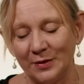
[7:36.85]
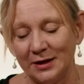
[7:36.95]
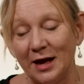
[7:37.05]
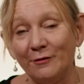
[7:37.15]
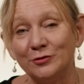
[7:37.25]

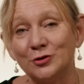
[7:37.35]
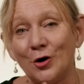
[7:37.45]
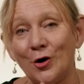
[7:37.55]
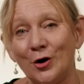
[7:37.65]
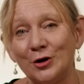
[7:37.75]
loved
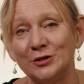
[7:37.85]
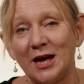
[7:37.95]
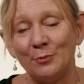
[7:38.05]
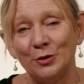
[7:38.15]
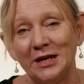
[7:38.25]
God
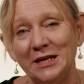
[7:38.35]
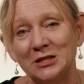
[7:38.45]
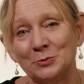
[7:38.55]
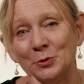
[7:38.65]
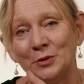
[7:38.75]
and were
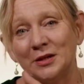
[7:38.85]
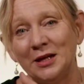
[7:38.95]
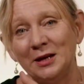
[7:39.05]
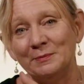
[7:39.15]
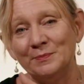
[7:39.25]
intimate
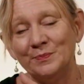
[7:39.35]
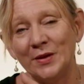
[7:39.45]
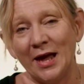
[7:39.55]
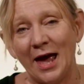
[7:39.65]
with him,